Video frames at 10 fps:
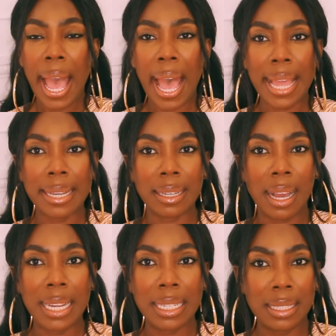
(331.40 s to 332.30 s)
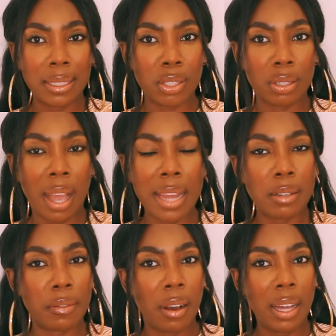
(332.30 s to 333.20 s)
and I needed to
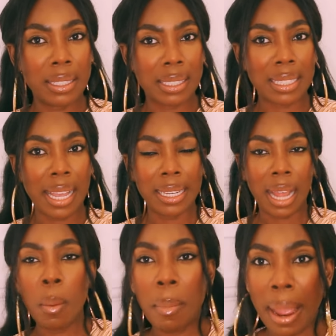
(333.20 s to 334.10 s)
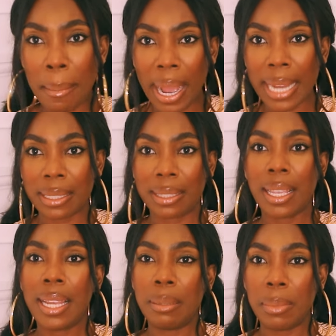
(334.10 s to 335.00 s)
kind of understand what my mind is
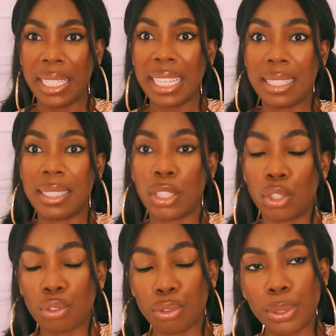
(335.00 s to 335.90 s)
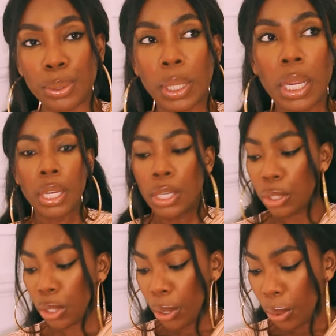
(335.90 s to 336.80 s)
telling me is this true?
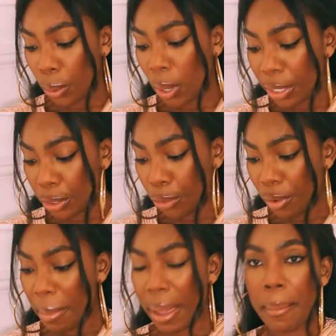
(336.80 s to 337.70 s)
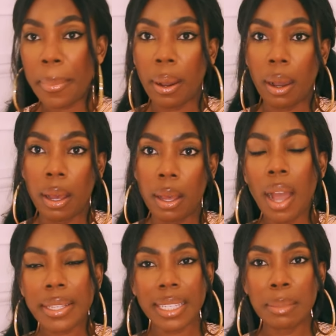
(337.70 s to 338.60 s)
So I do remember
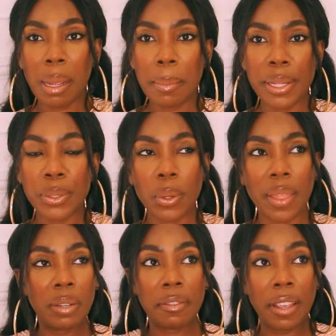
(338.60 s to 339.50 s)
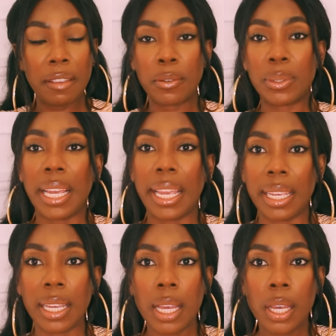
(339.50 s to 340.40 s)
asking my mentor one fateful
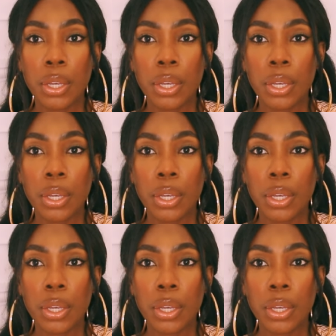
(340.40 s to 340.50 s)
day